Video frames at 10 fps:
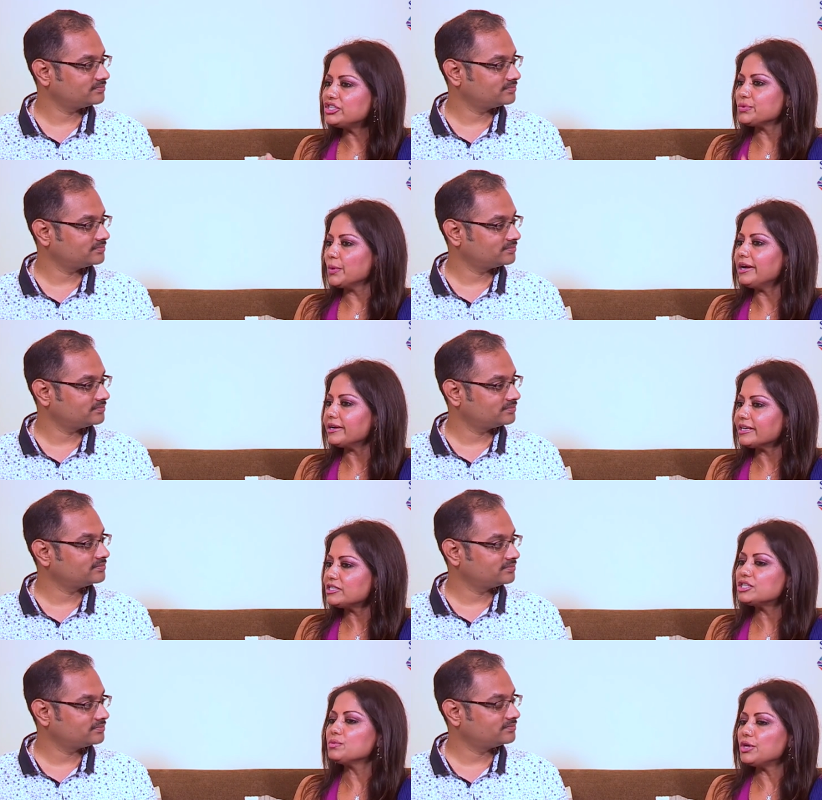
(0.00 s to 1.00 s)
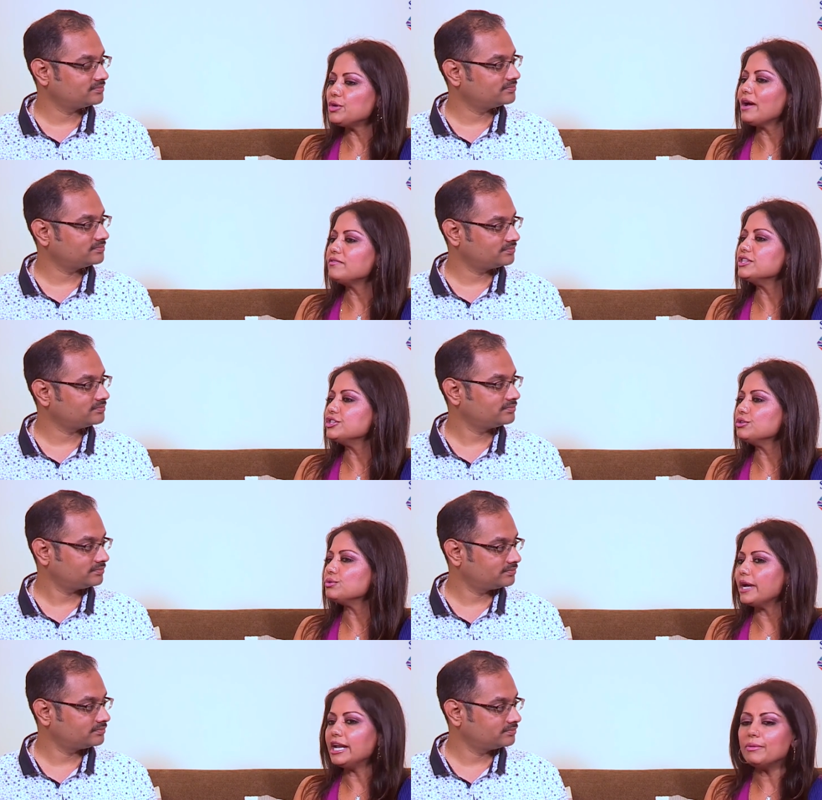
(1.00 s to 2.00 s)
Speaker 1: just work. It's just what you have to
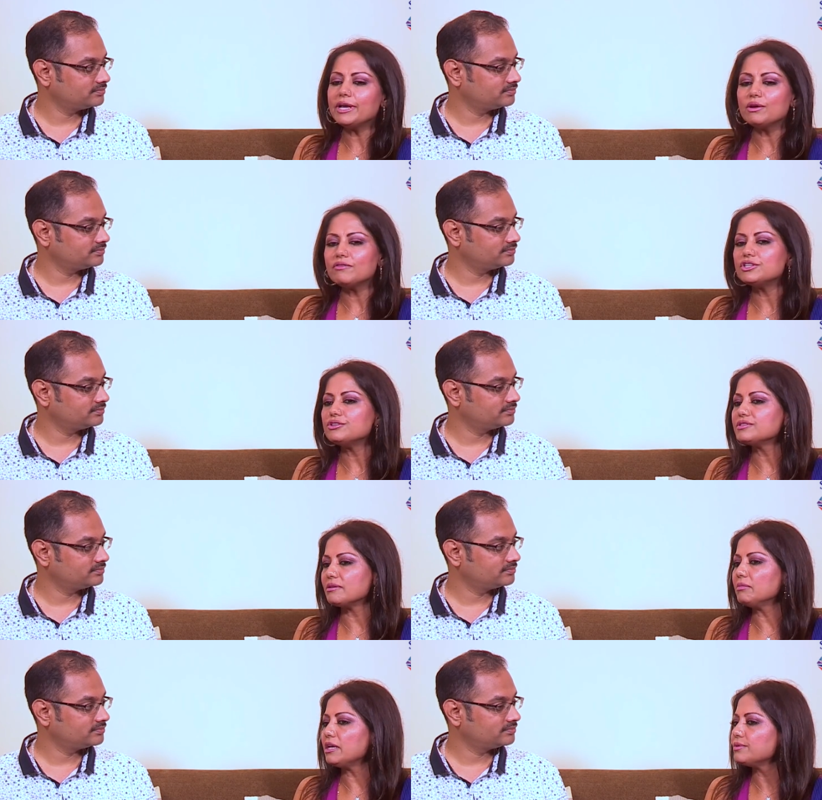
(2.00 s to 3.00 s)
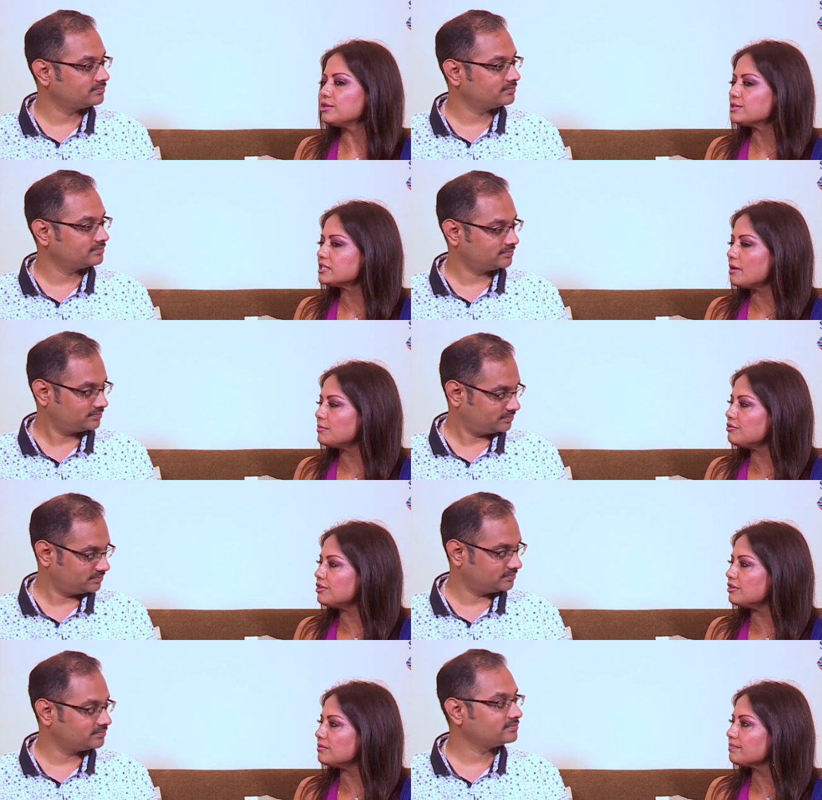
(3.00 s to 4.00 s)
do. Anyway, you have to do something with your time, don't
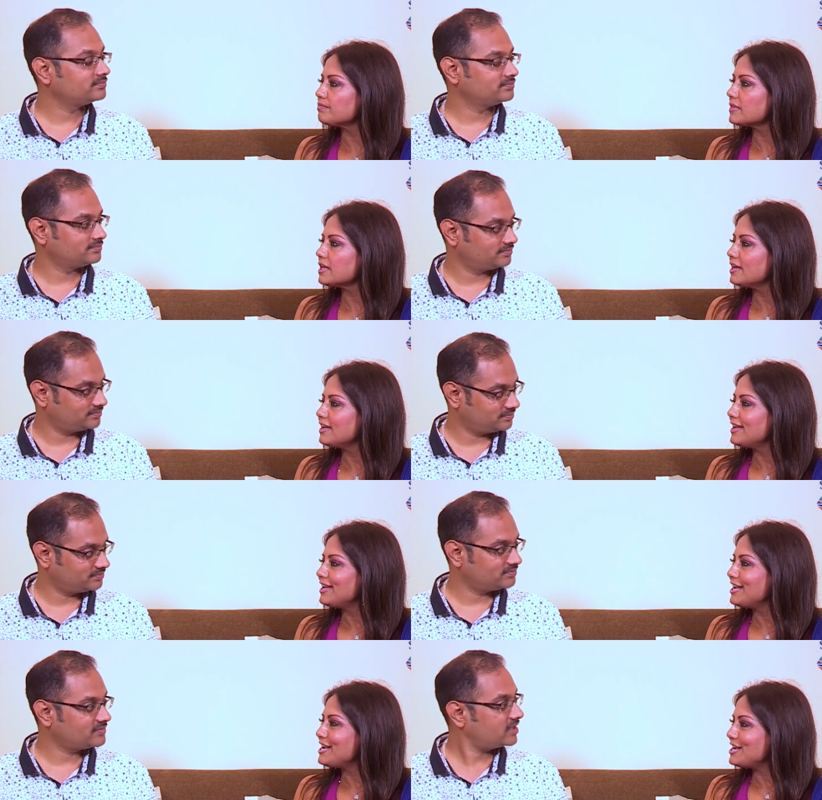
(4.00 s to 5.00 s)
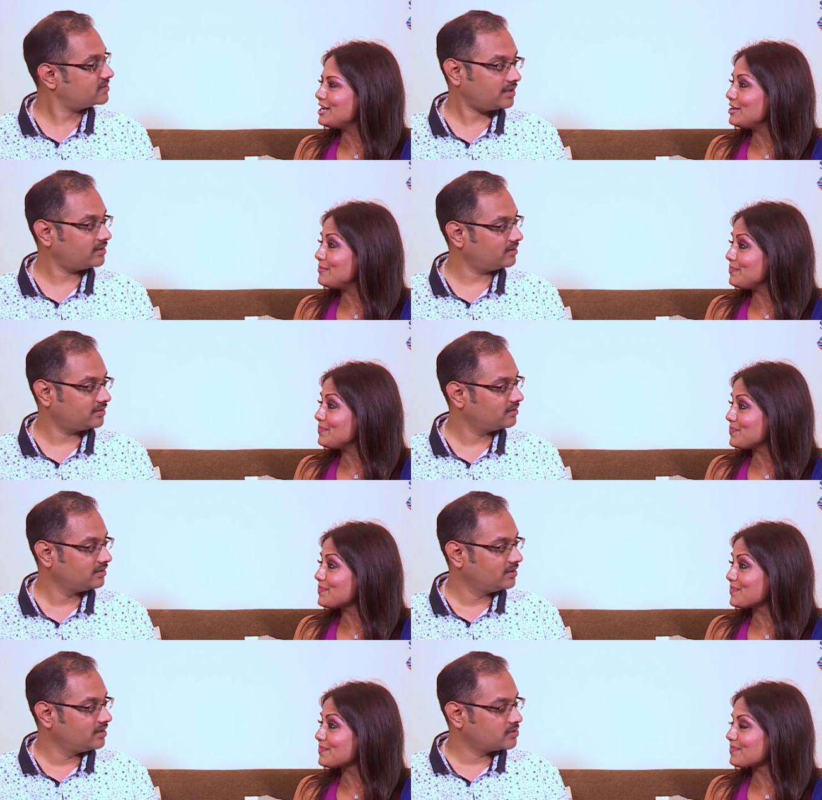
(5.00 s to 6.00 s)
you? Exactly.
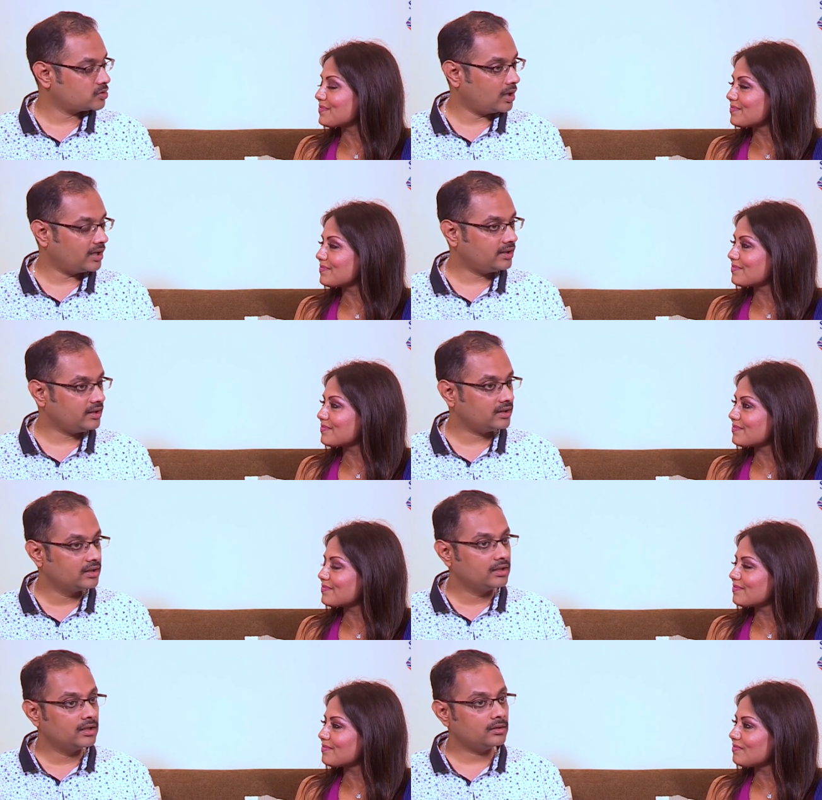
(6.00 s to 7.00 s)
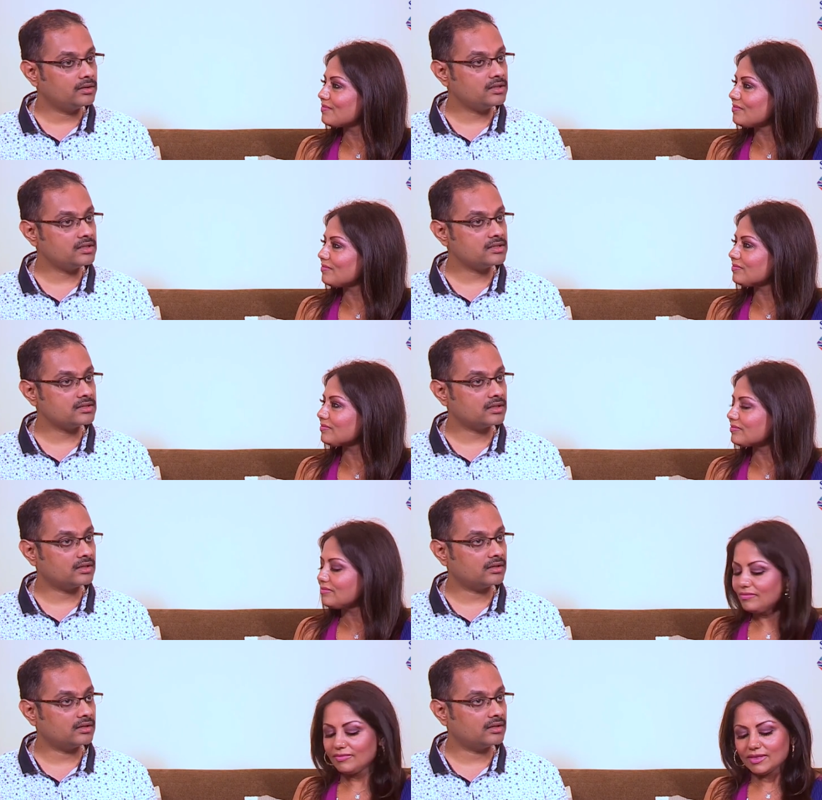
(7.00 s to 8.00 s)
Speaker 2: So I think, you know, this is
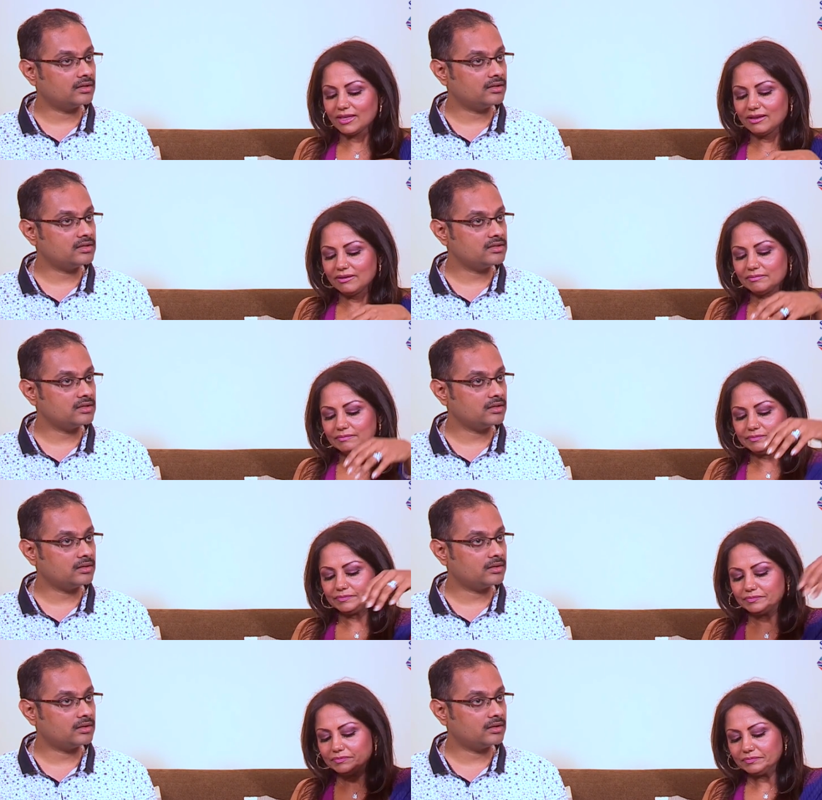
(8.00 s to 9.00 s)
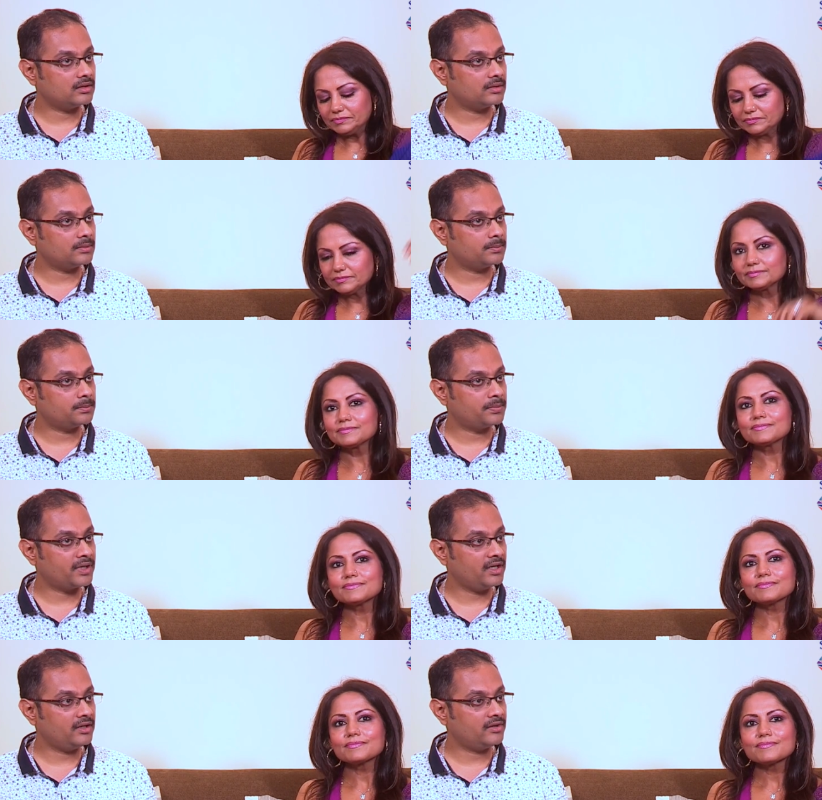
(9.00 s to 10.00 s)
this is a
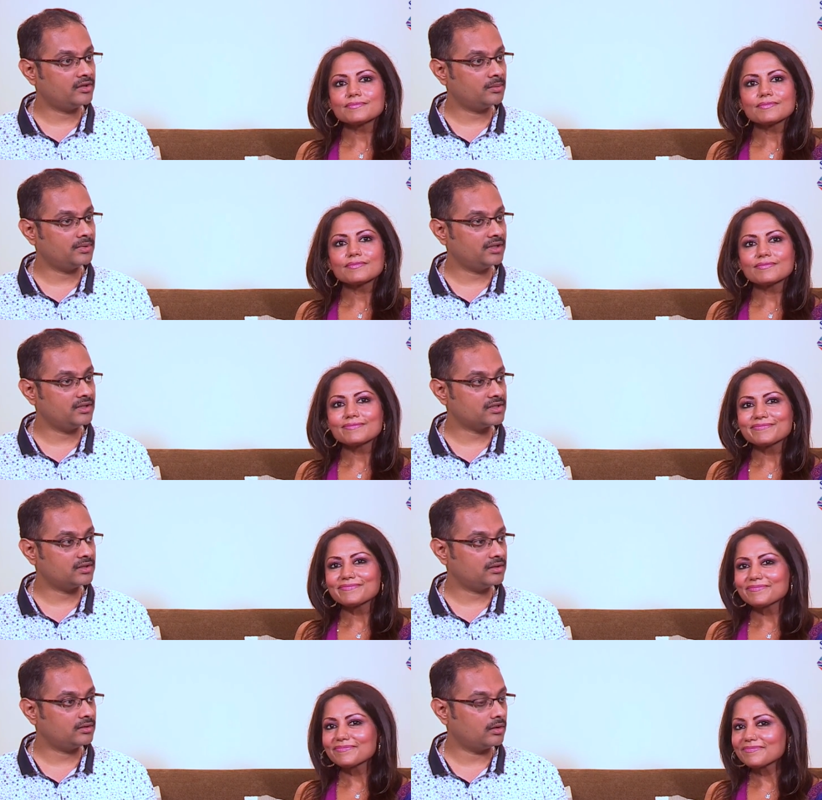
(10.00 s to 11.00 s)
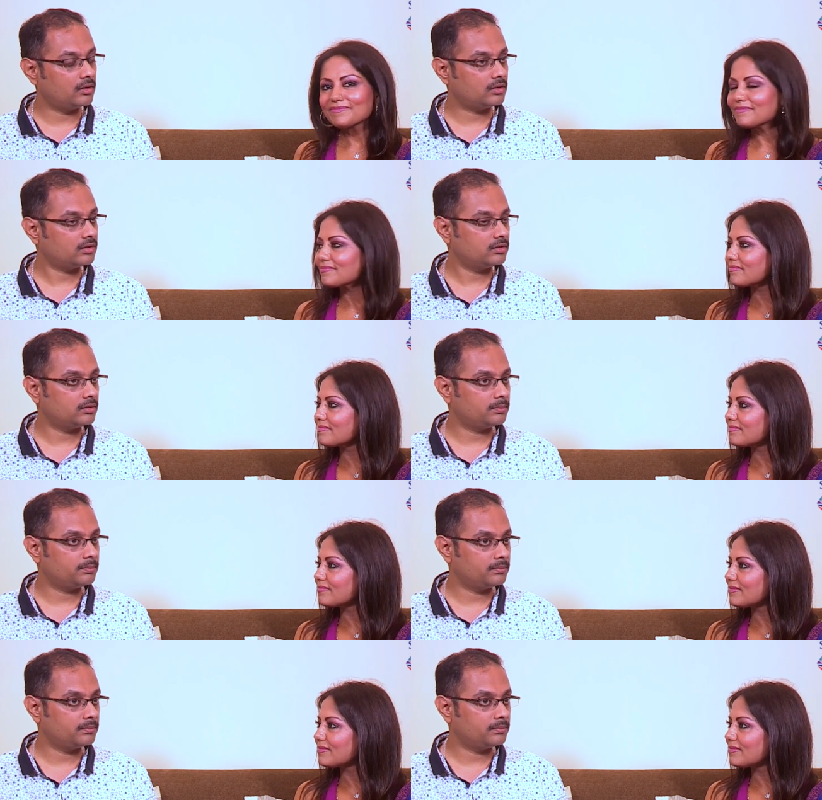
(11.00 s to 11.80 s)
predetermination, or, you know,